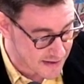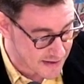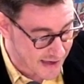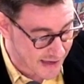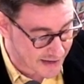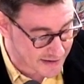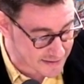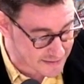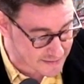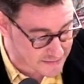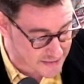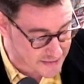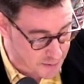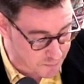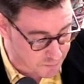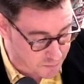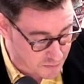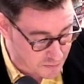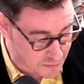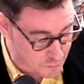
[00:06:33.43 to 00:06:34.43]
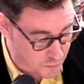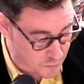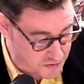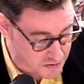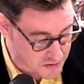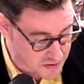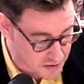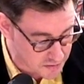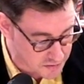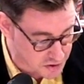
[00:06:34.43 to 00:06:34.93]
And his lips were
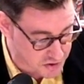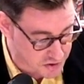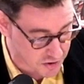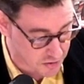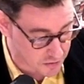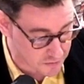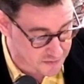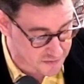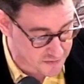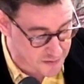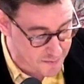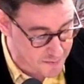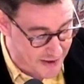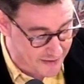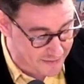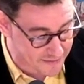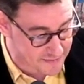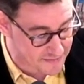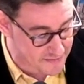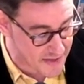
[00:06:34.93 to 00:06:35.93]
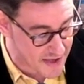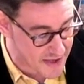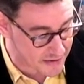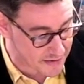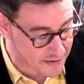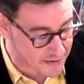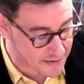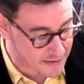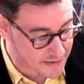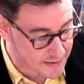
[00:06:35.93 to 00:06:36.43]
nudged onto the man's
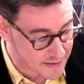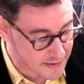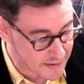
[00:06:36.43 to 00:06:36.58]
neck.